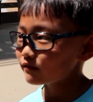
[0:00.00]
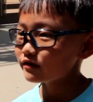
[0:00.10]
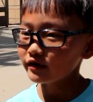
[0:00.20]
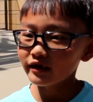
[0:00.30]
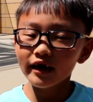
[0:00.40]

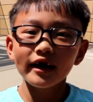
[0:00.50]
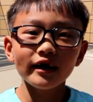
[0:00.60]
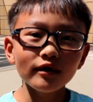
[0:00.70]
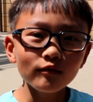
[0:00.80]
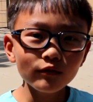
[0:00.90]

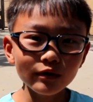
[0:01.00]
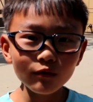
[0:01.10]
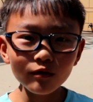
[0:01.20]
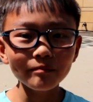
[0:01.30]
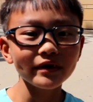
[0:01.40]
today we
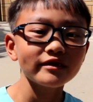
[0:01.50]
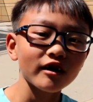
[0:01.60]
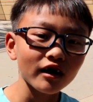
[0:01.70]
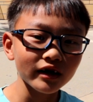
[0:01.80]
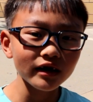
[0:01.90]
will be
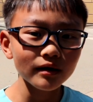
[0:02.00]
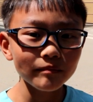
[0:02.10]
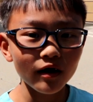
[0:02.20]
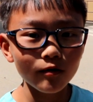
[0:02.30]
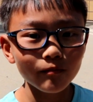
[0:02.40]
talking
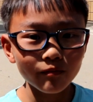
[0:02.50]
about